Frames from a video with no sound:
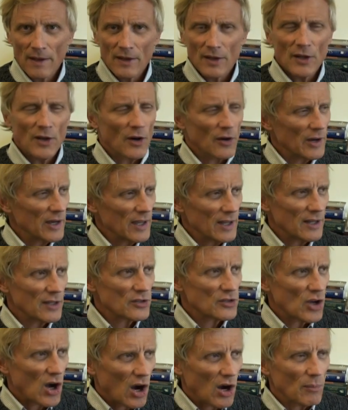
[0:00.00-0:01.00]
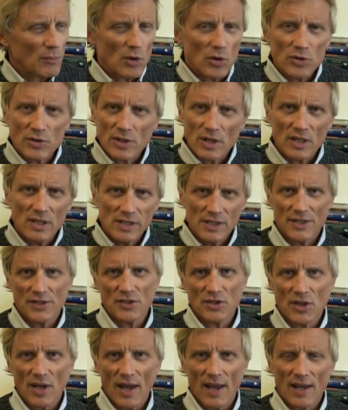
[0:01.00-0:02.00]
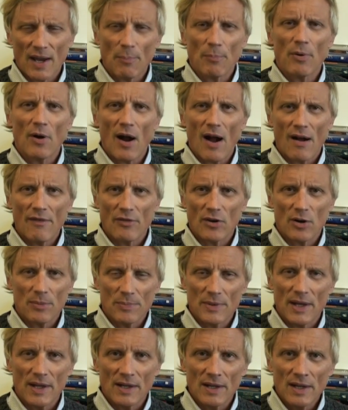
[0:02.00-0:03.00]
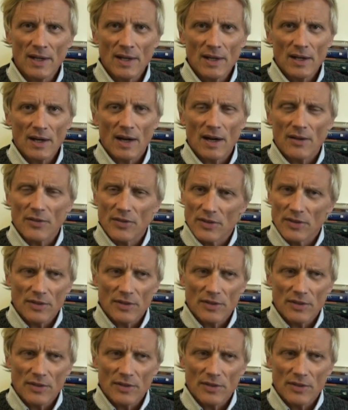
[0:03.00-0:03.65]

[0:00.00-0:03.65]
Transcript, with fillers: You know, it is almost a cliche, a proverb that uh,